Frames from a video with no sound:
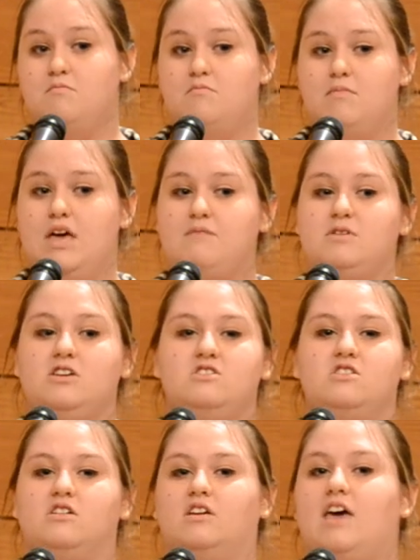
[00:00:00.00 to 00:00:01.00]
Maybe
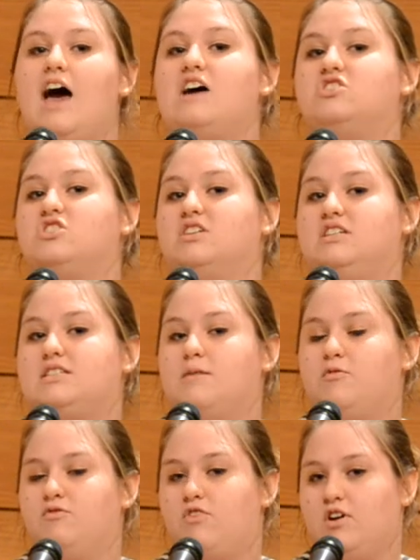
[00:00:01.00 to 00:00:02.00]
she could casually step
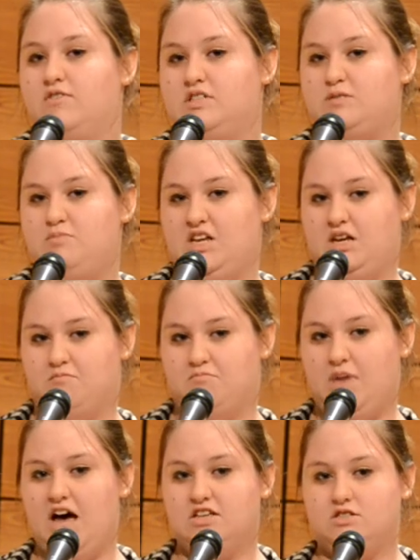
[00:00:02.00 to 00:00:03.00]
in front of a speeding
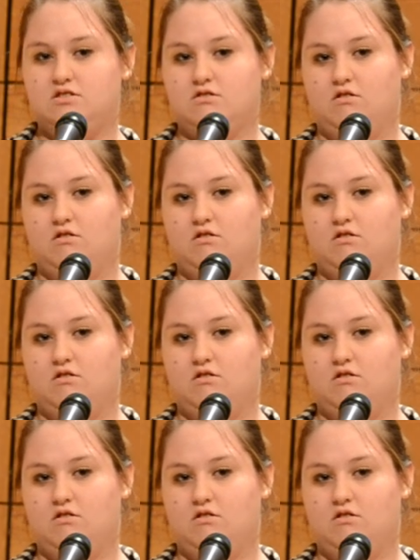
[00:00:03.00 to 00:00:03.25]
bus,